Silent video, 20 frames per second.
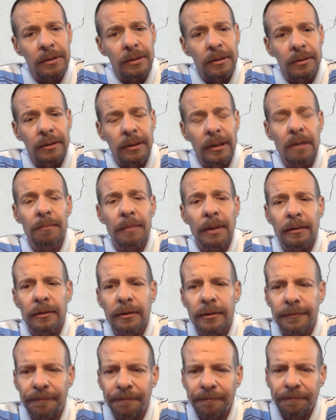there's
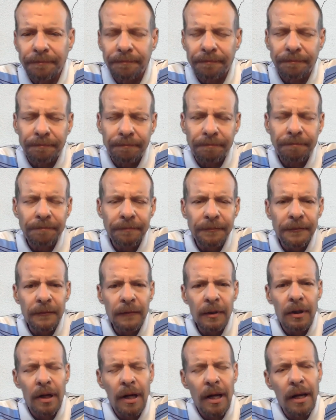limits,
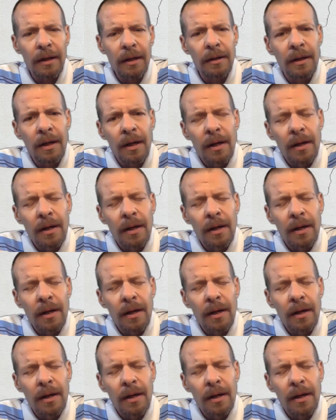and